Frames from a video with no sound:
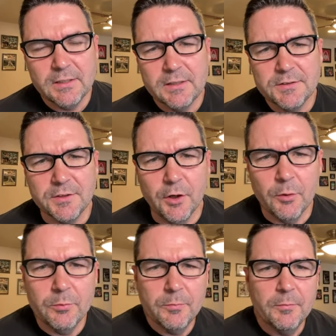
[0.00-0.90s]

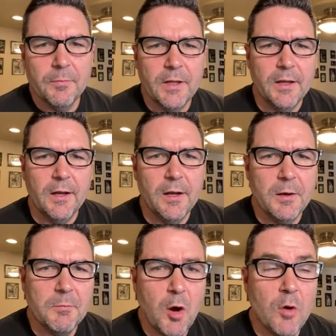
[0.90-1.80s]
So...
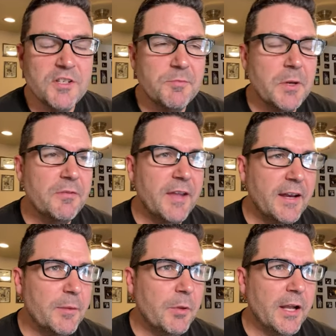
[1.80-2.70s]
always have been a fan
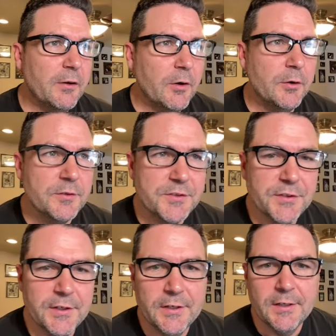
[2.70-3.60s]
of the Black Crowes.
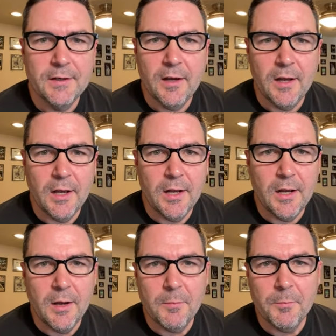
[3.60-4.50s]

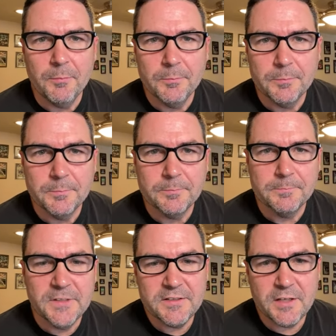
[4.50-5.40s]

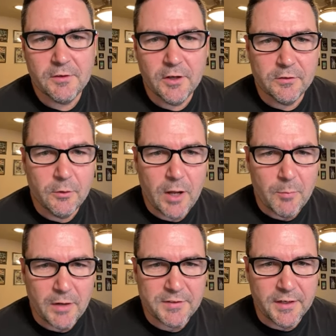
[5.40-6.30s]
They sound good. New
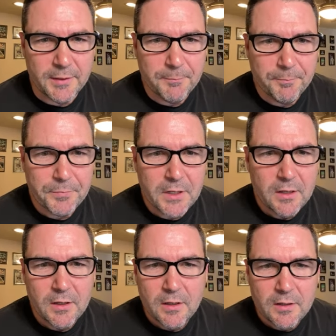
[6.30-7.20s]
album out today.
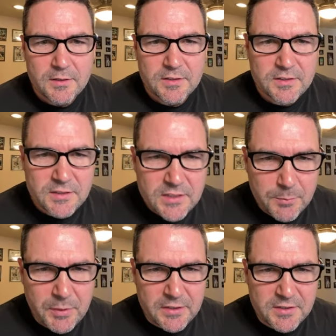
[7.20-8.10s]

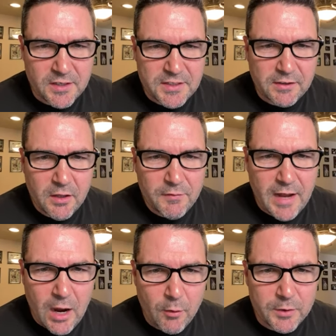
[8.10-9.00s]
Sippy says, I love
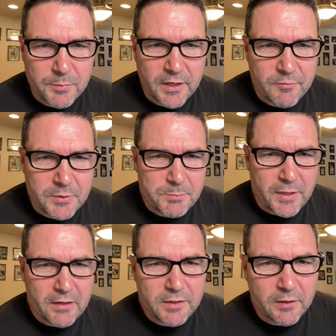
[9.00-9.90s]
Howard, but have been
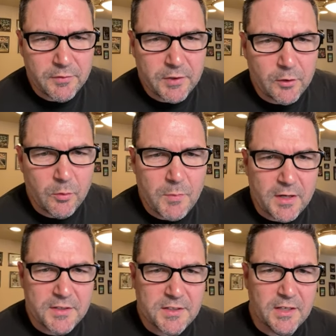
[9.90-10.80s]
bailing a few
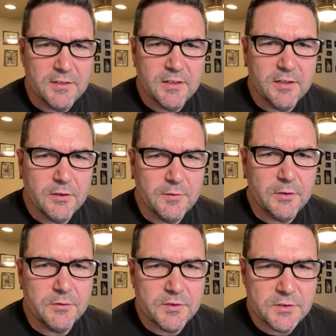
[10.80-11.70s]
minutes into
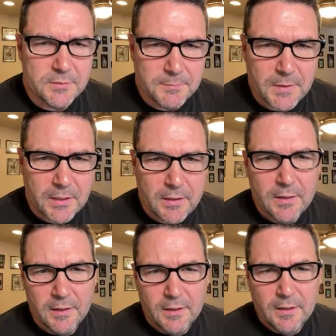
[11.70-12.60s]
interviews.
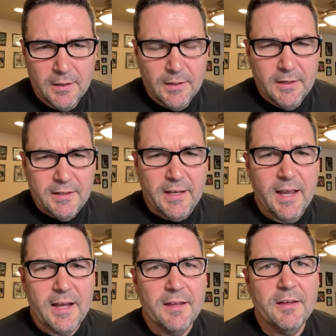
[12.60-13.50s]
Yeah,